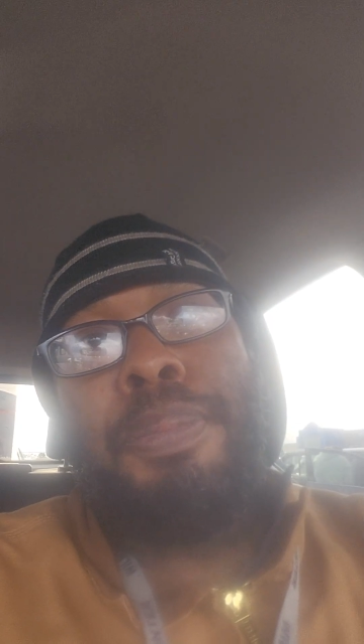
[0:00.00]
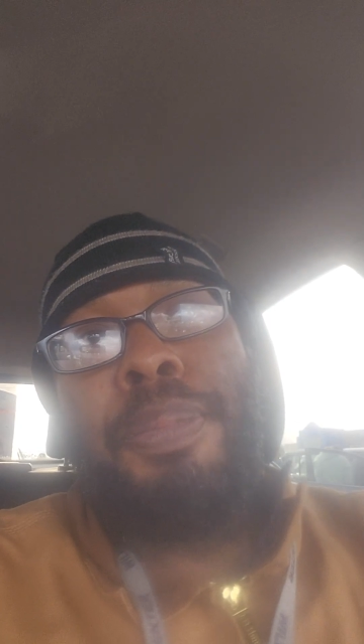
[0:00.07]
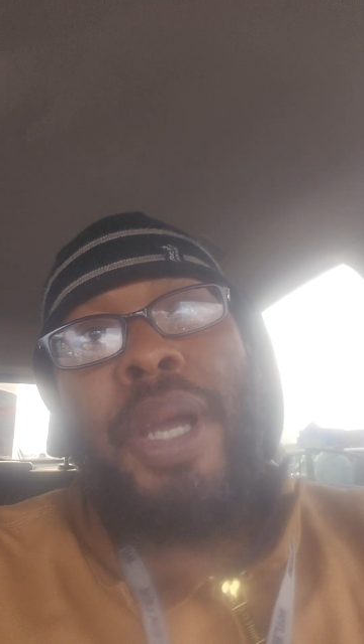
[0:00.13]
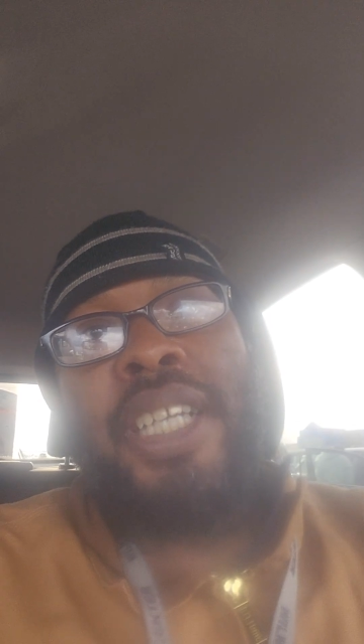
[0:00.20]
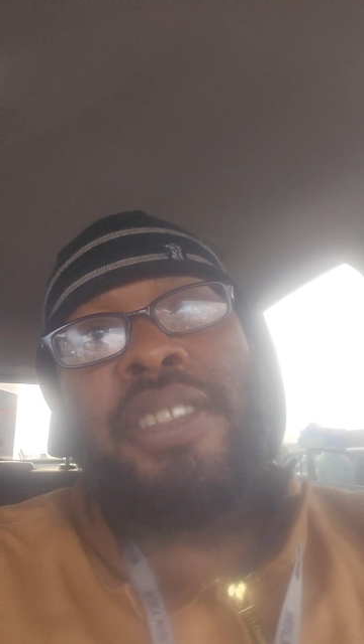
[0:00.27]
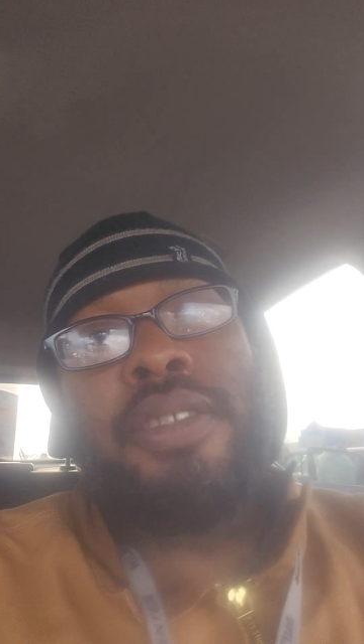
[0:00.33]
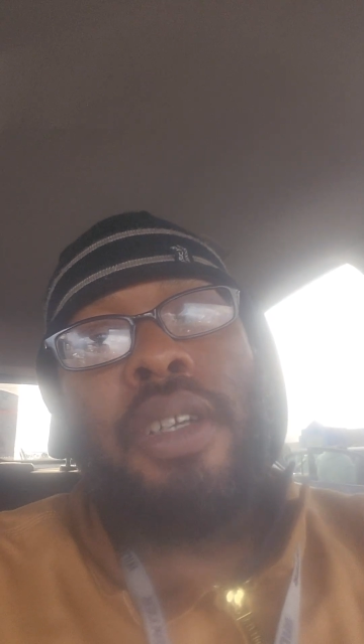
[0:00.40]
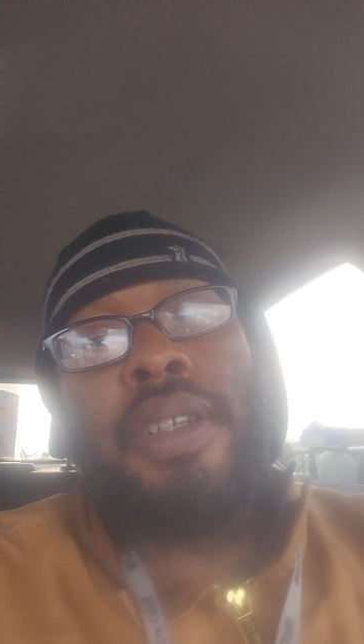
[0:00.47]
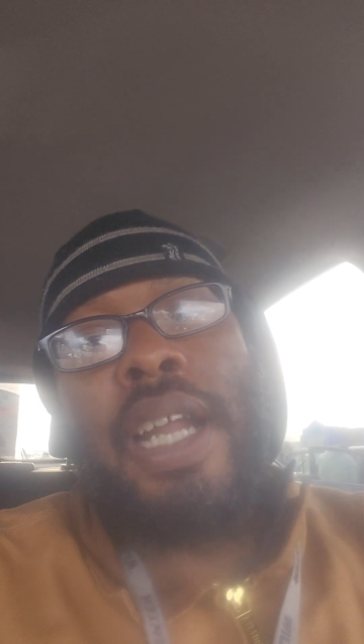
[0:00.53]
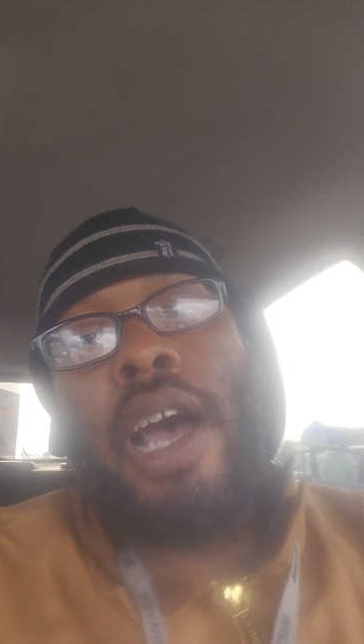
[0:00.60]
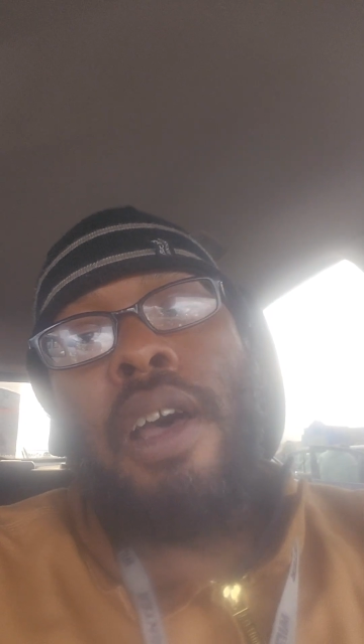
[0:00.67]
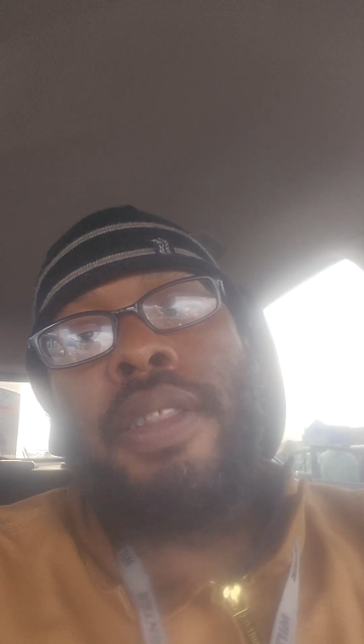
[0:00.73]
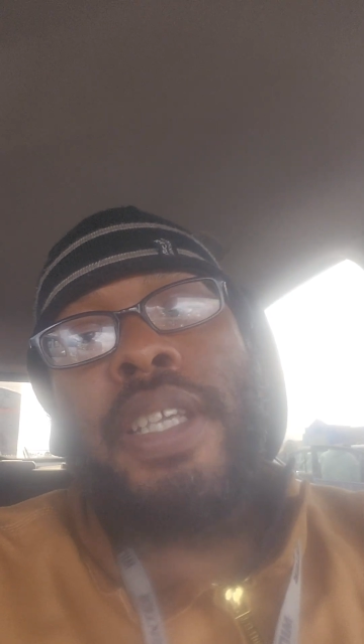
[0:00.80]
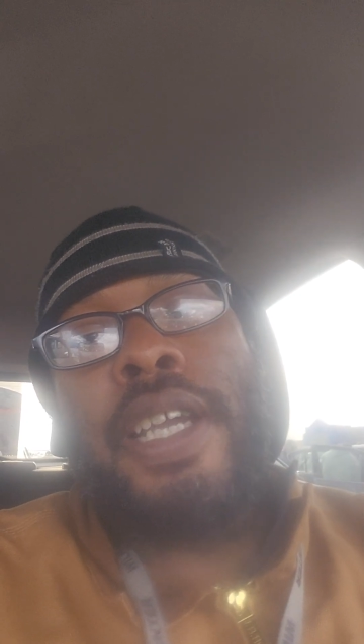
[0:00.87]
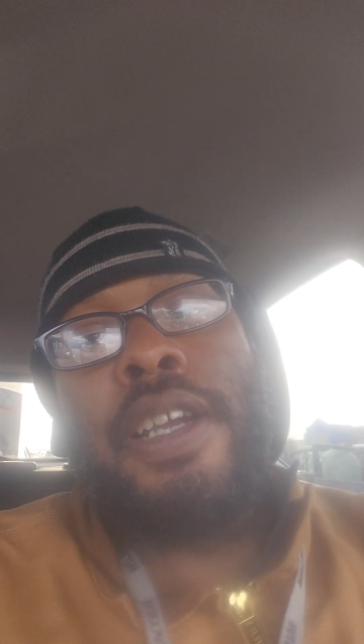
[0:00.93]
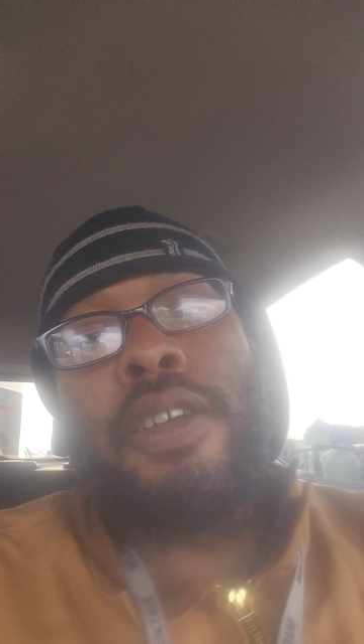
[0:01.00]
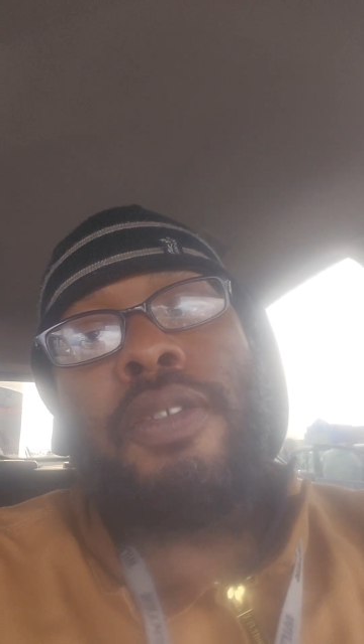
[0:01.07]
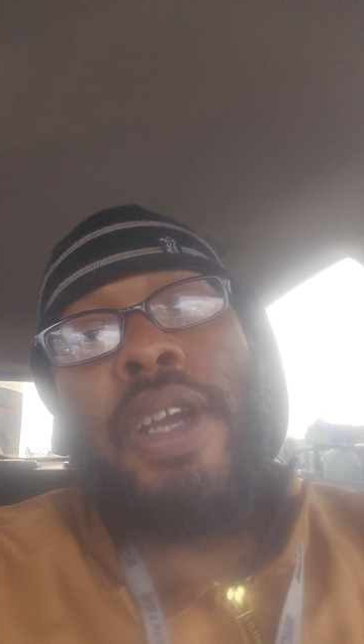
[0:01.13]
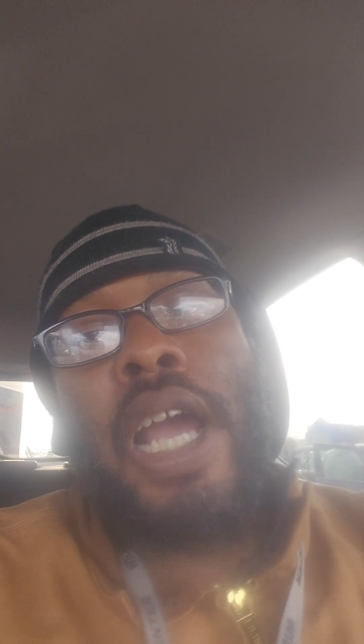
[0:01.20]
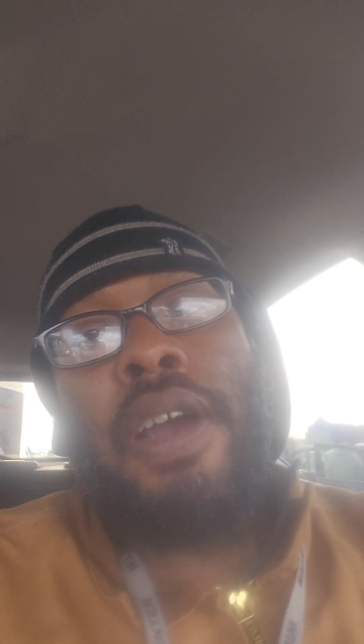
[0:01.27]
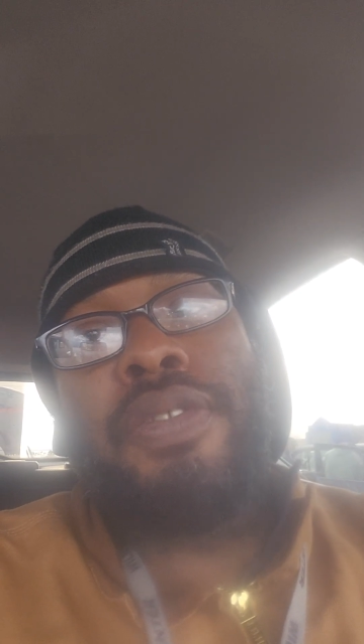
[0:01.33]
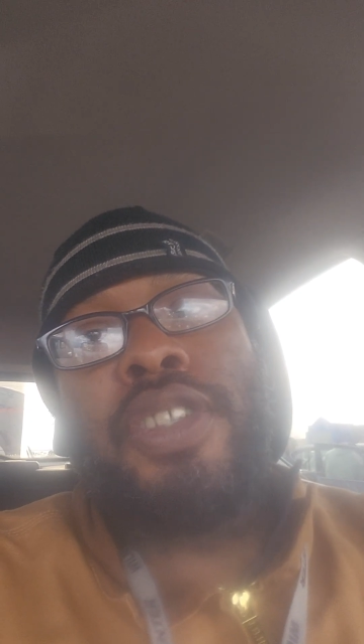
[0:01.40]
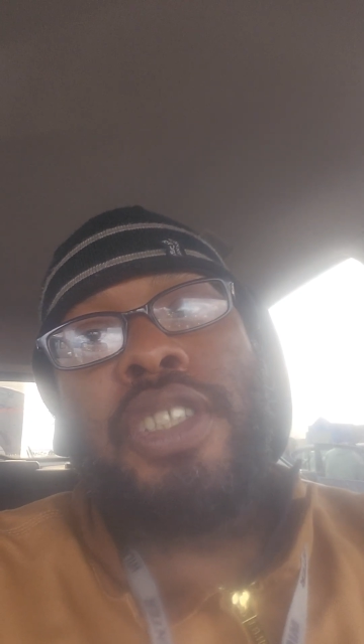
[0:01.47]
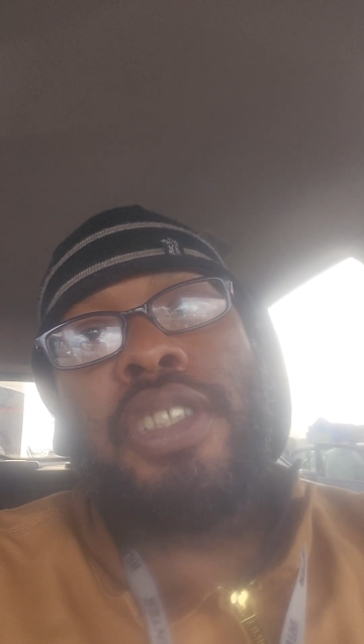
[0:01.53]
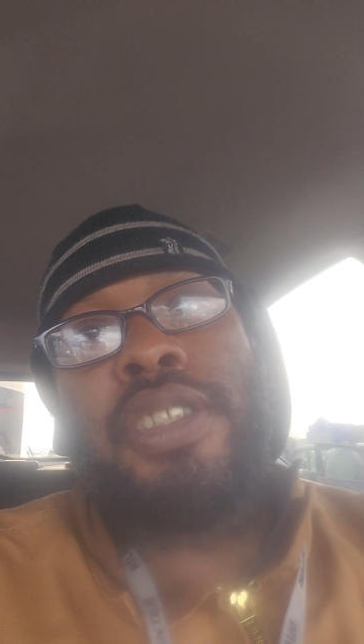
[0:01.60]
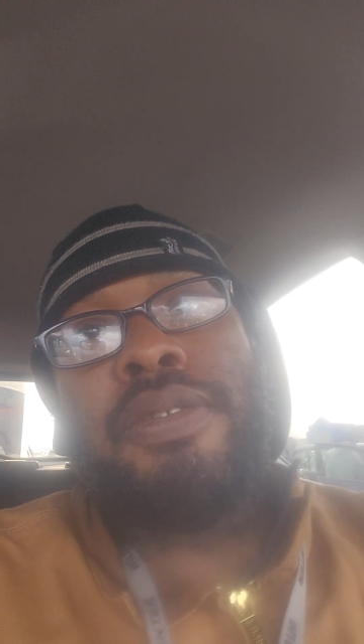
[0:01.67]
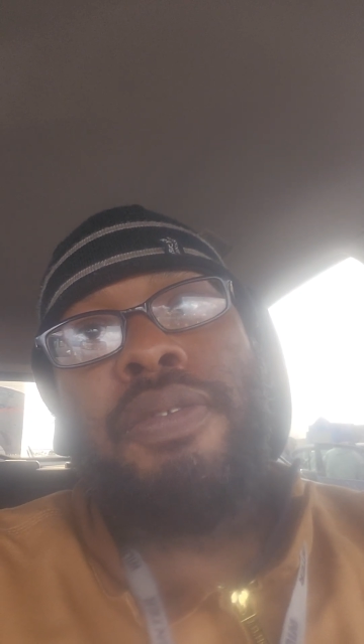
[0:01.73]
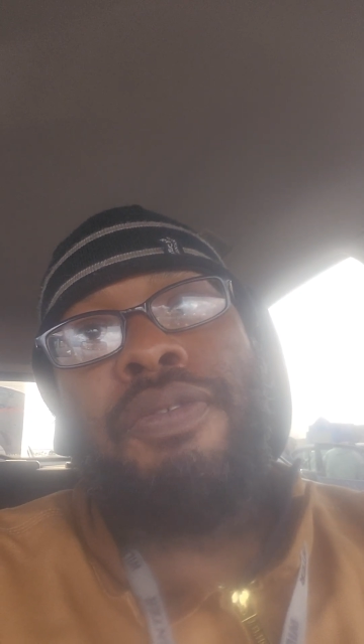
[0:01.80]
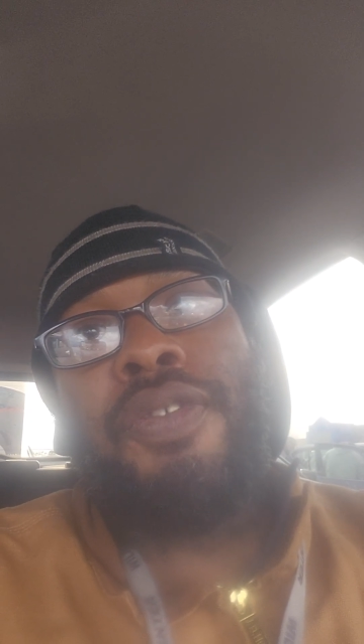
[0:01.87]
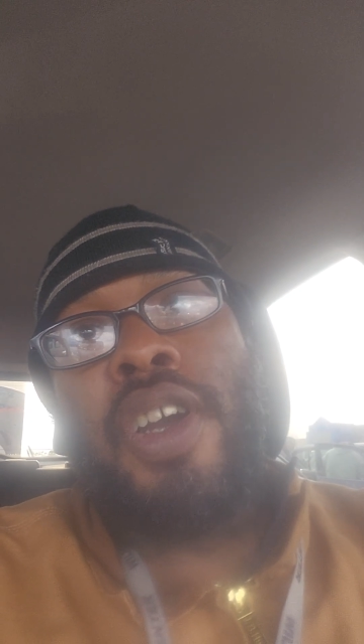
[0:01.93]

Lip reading: based on how the aircraft is